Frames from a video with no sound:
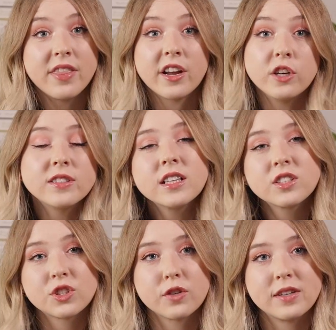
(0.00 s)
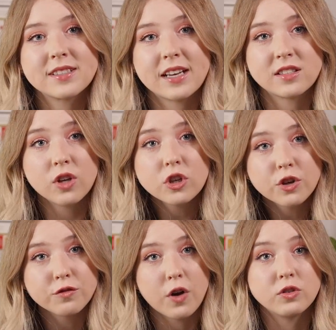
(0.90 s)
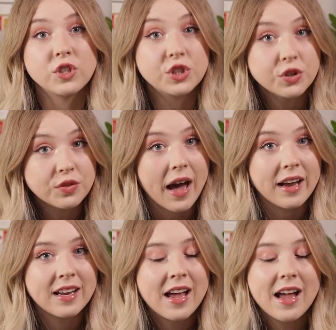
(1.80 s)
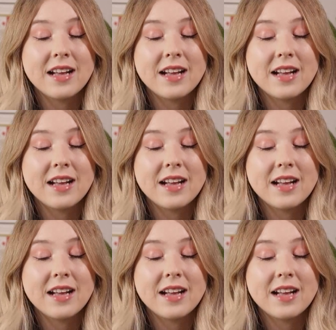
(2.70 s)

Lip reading: they're using a service like Social Phone to do that.